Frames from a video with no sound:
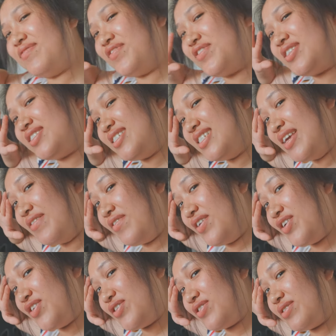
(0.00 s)
for today's
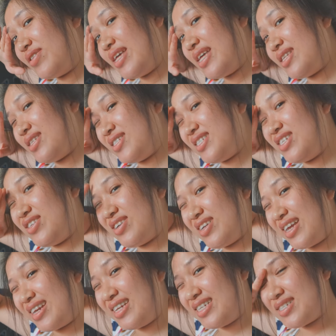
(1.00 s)
video and see you
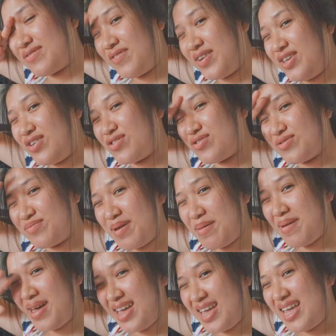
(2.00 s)
in the next video.
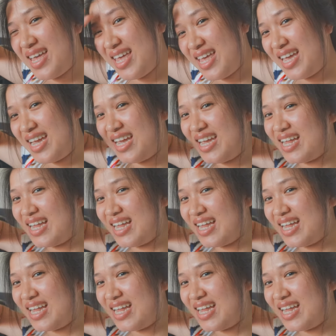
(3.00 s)
Like and subscribe.